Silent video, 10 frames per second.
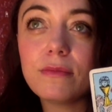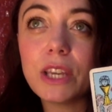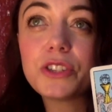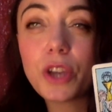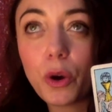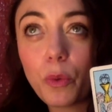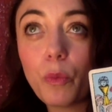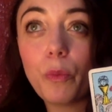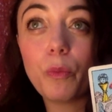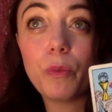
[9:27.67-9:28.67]

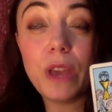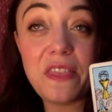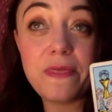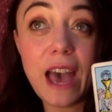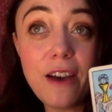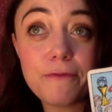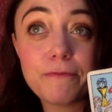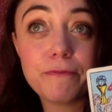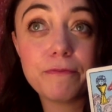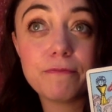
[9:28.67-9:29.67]
so in that
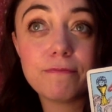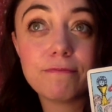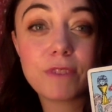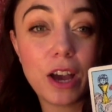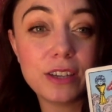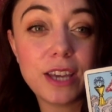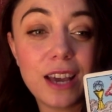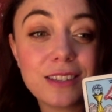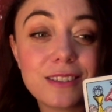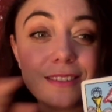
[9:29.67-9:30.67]

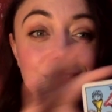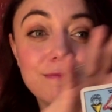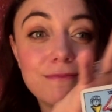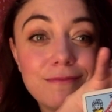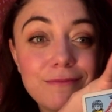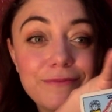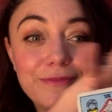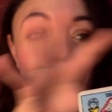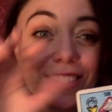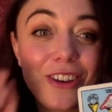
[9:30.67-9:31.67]
context
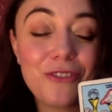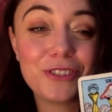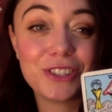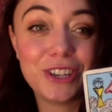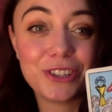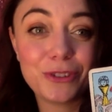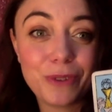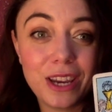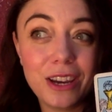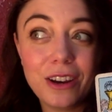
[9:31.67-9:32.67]
this
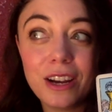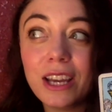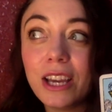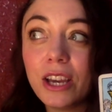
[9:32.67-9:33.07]
conversation right here